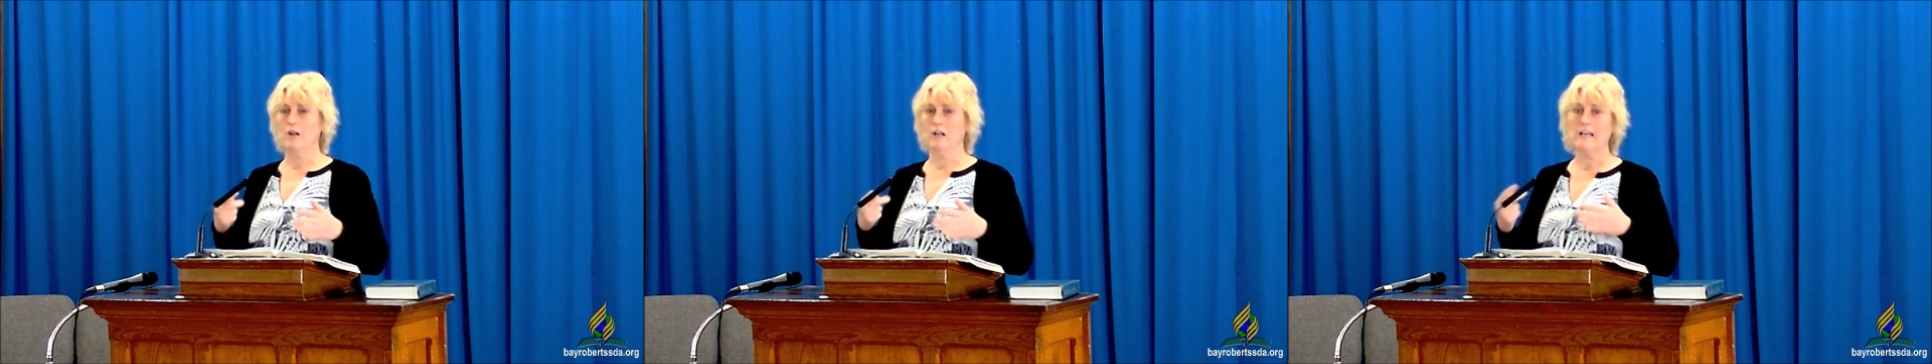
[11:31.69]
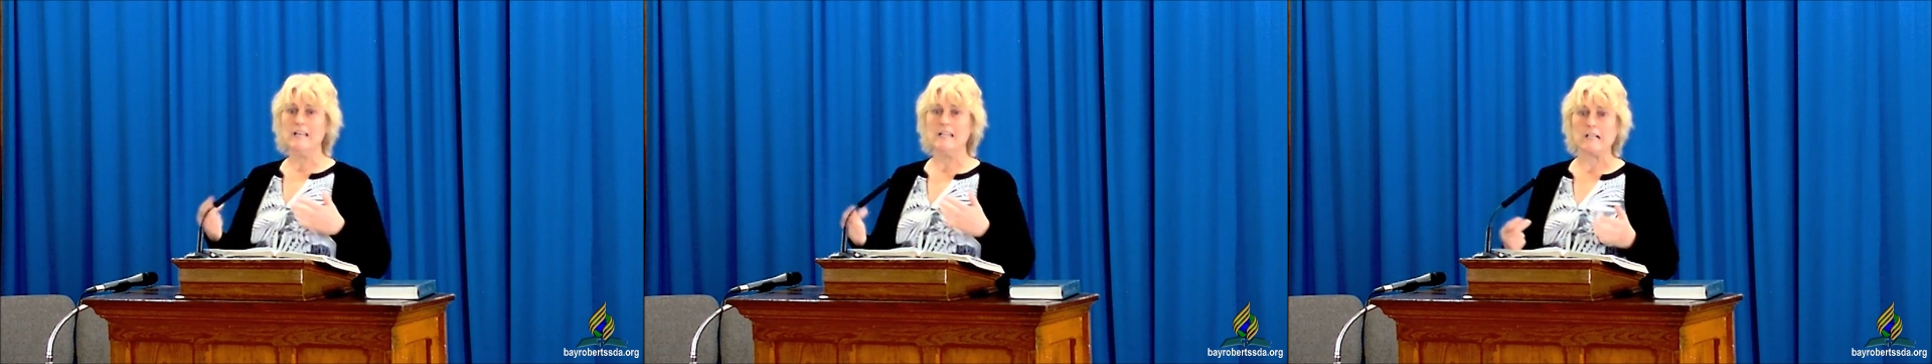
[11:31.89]

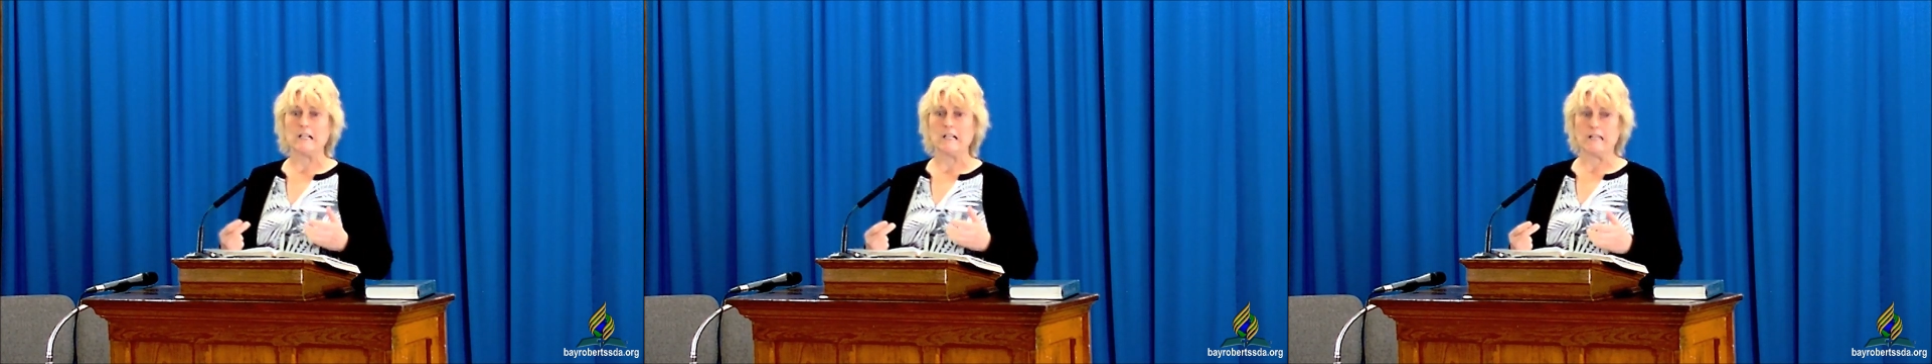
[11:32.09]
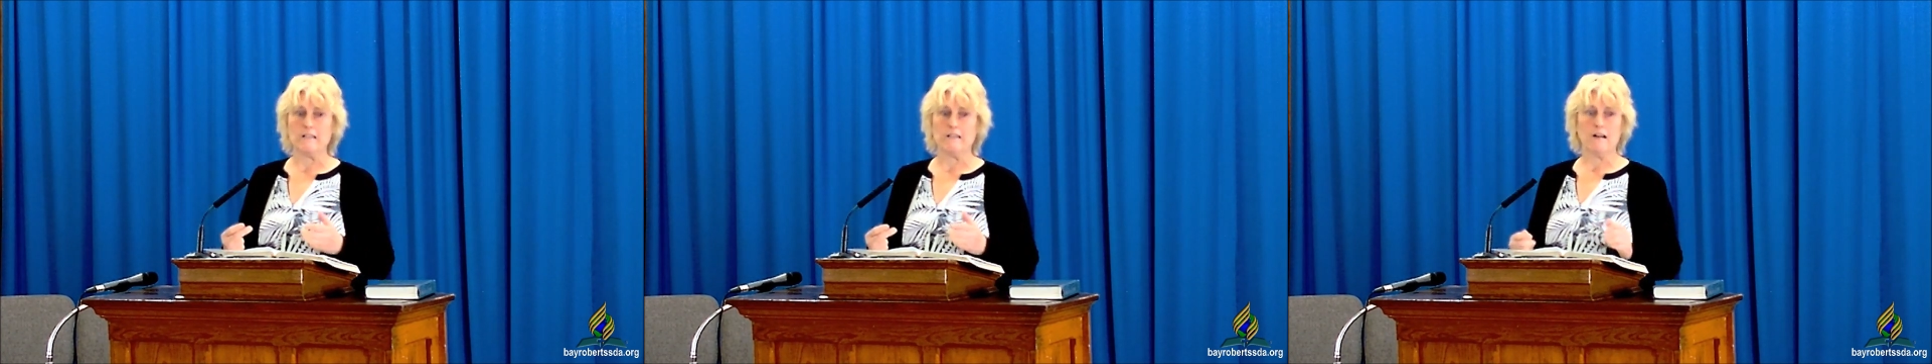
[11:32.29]

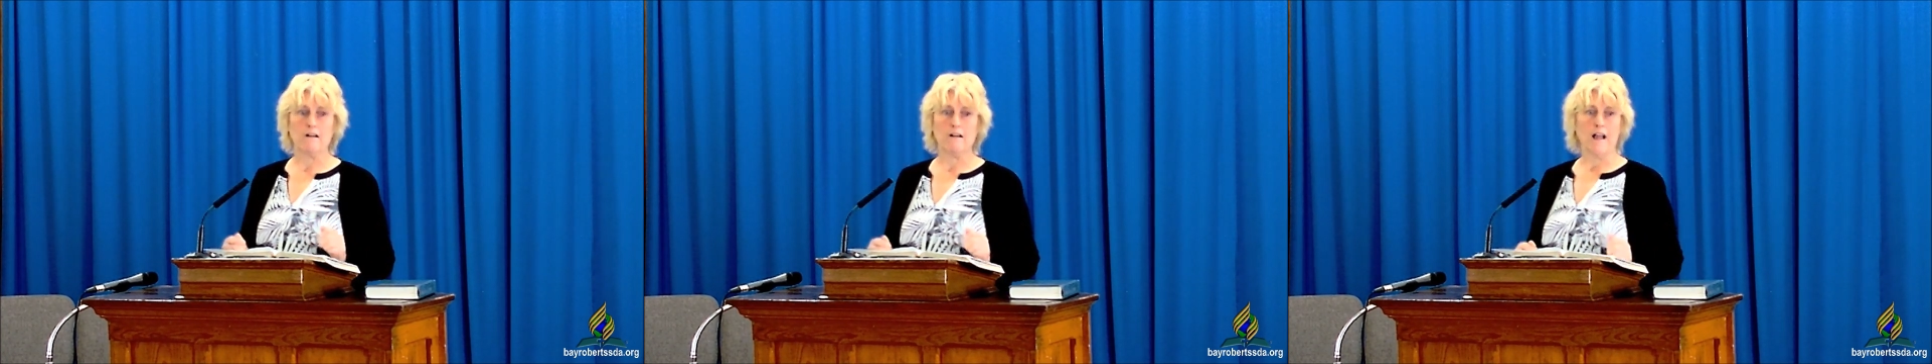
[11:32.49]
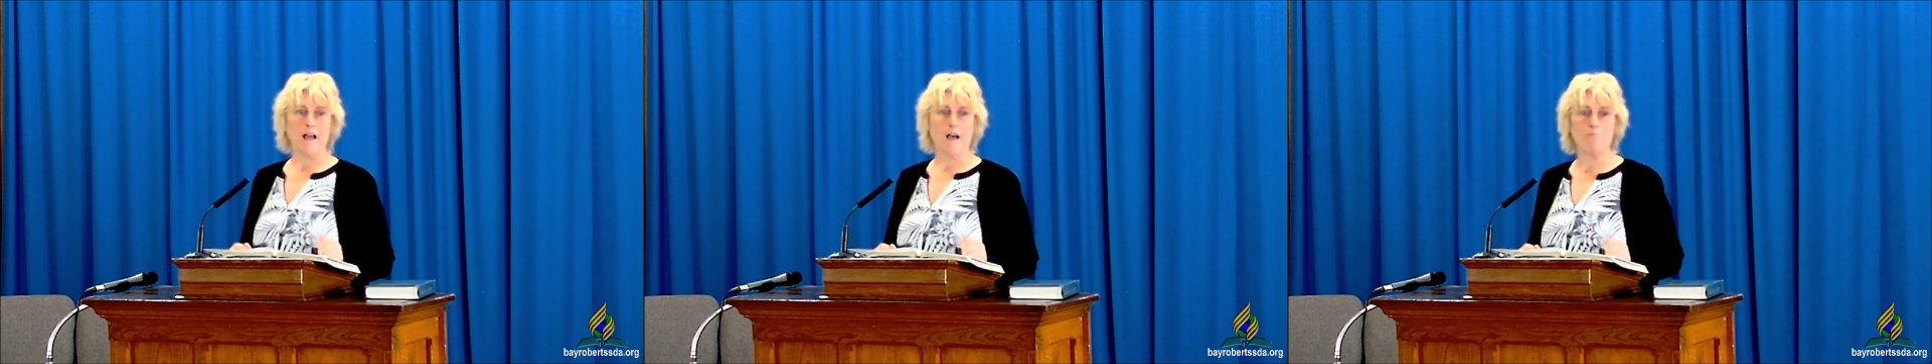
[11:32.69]
politically that
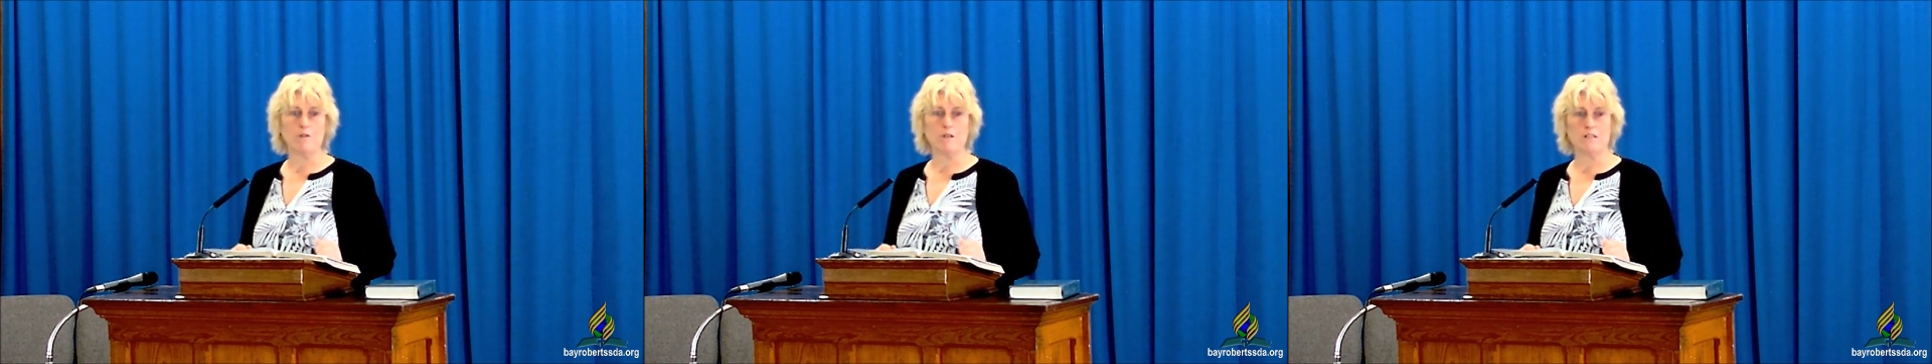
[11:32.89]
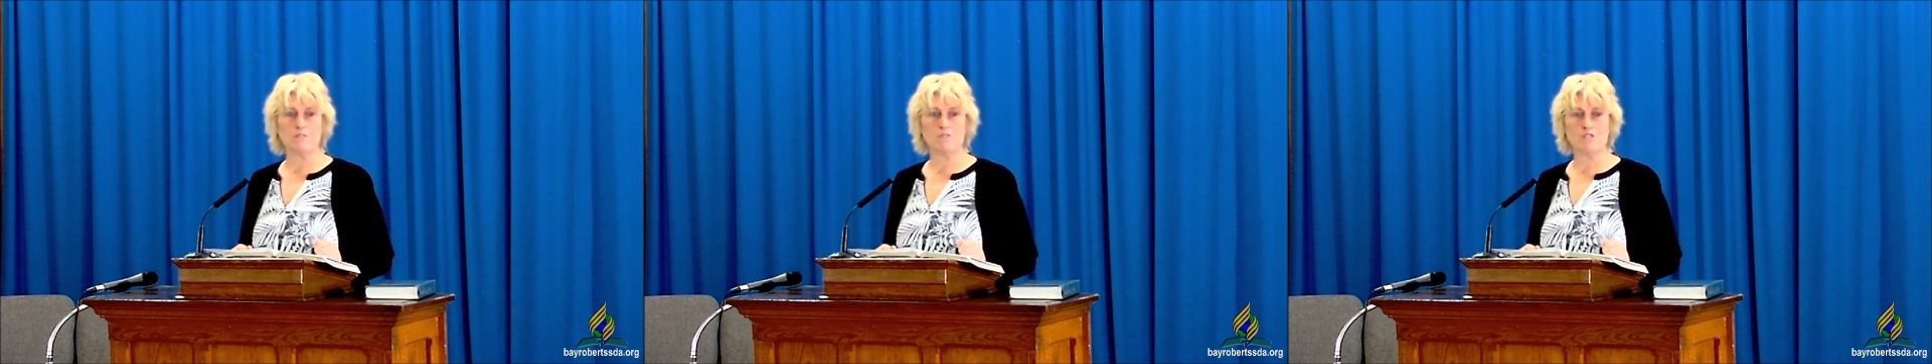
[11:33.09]
are happening.